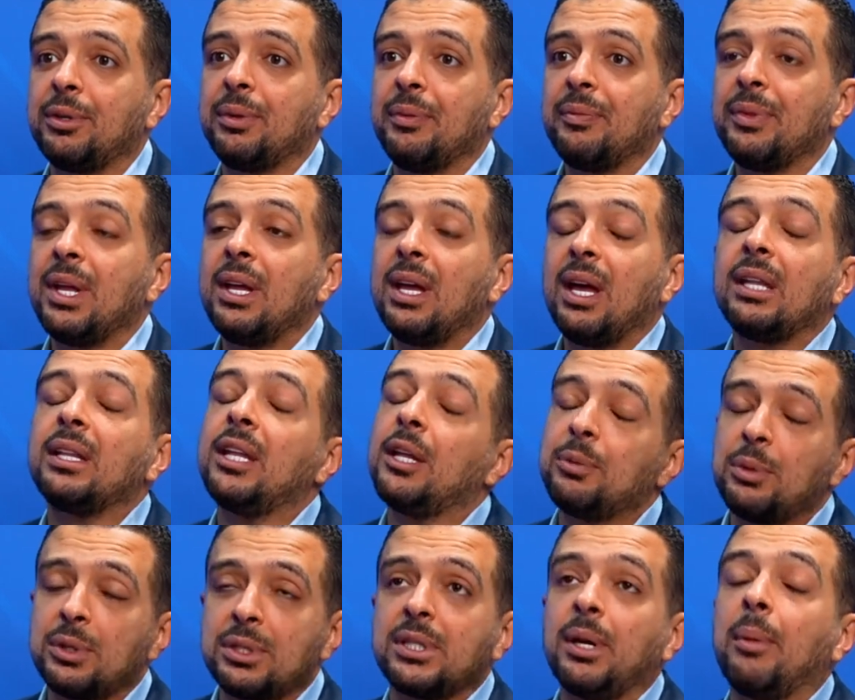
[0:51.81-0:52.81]
you. And
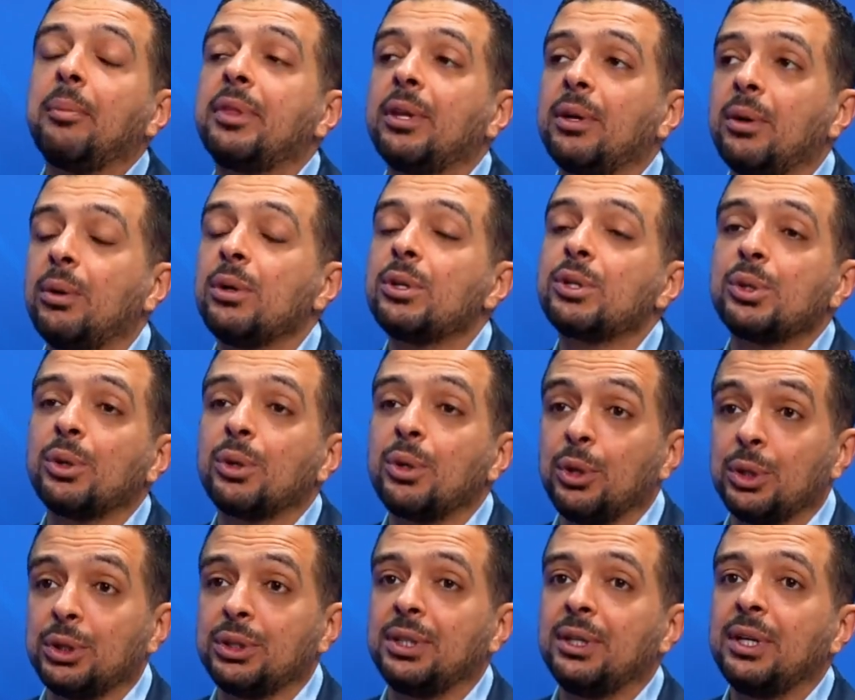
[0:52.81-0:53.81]
that was something also
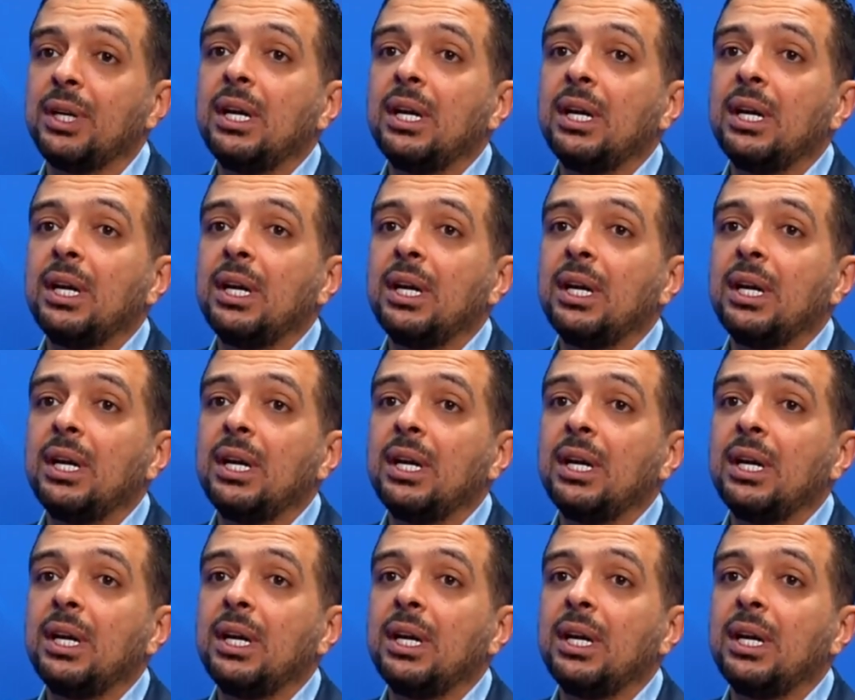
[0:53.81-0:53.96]
good.